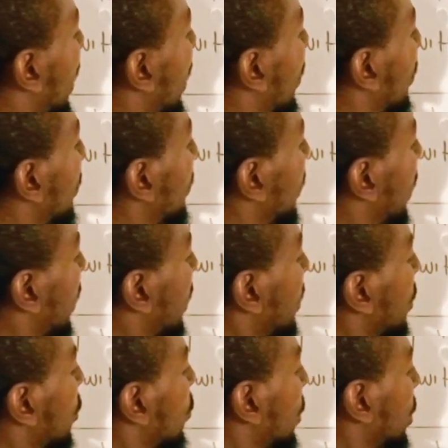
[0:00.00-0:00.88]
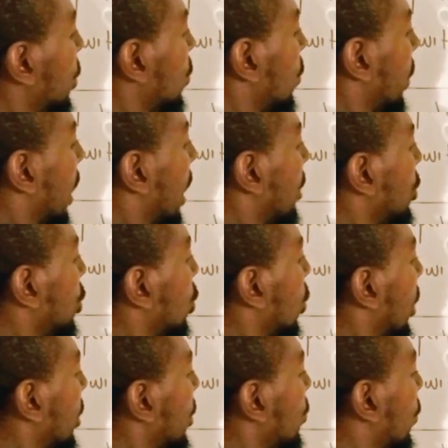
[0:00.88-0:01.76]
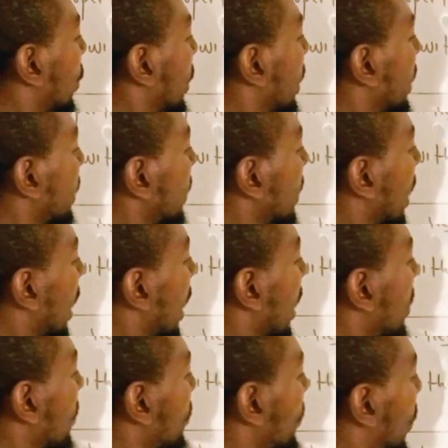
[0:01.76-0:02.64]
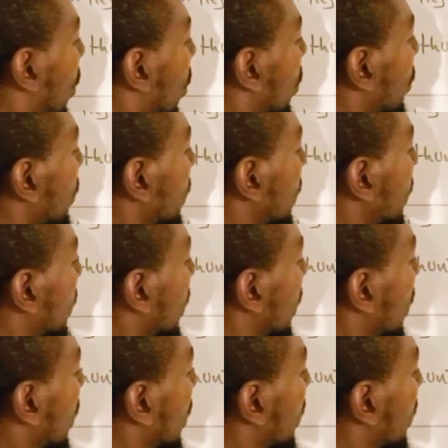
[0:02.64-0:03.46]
minus x, which will now join this guy plus